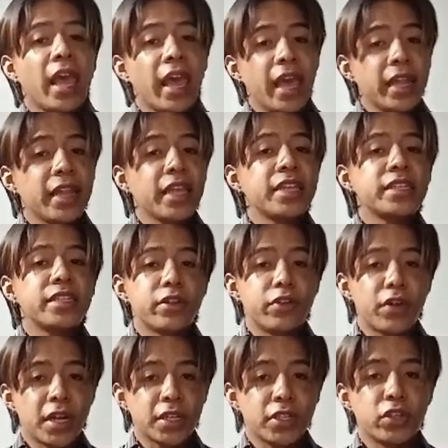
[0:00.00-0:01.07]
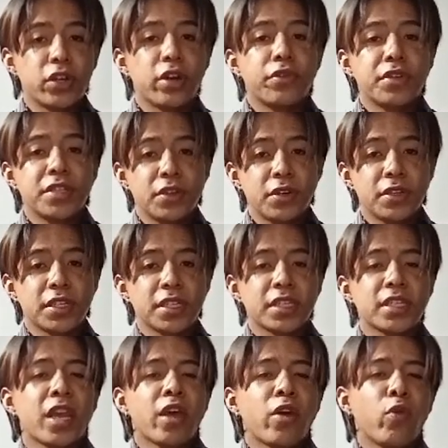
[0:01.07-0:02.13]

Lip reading: and interactional resources,